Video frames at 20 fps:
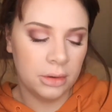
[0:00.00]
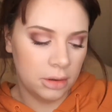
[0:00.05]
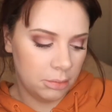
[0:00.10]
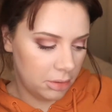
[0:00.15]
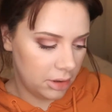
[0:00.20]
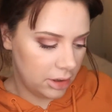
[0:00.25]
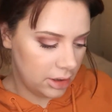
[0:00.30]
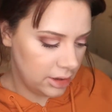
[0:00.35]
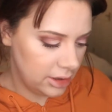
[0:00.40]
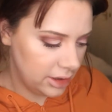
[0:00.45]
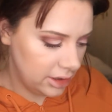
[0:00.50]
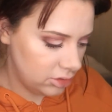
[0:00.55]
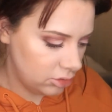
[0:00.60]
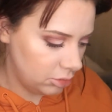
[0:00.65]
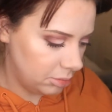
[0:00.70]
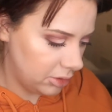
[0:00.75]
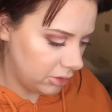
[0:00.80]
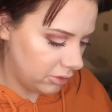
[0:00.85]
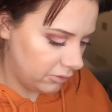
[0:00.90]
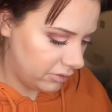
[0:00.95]

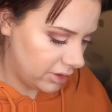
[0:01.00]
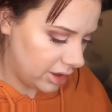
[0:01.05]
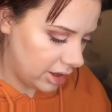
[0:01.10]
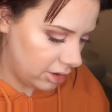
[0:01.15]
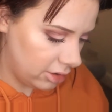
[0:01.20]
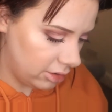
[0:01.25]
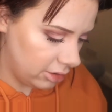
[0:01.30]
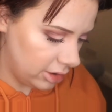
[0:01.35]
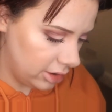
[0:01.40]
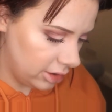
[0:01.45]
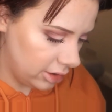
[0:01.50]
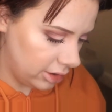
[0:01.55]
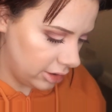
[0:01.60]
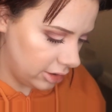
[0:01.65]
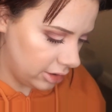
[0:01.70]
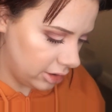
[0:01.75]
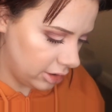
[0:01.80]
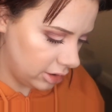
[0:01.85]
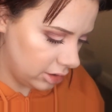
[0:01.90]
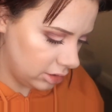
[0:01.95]
of that
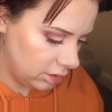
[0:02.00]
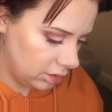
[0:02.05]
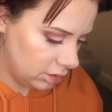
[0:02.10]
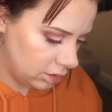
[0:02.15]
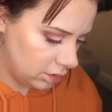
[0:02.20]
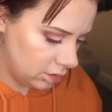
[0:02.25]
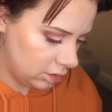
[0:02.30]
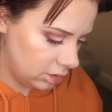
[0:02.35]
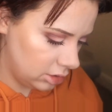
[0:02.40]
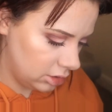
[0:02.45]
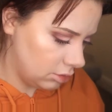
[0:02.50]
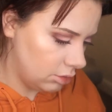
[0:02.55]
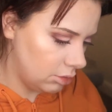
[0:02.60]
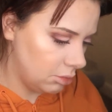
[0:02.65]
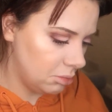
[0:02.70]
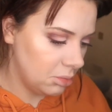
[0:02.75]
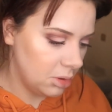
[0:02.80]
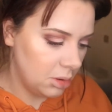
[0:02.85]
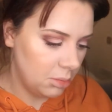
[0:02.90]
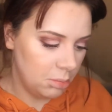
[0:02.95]
highlighter
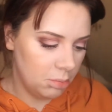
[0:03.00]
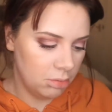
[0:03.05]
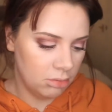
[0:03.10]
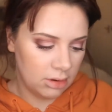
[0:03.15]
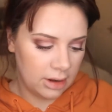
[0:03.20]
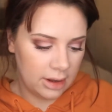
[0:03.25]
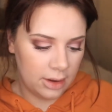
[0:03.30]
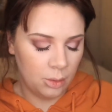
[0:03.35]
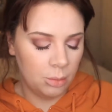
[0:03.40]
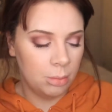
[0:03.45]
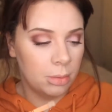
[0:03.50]
on my brow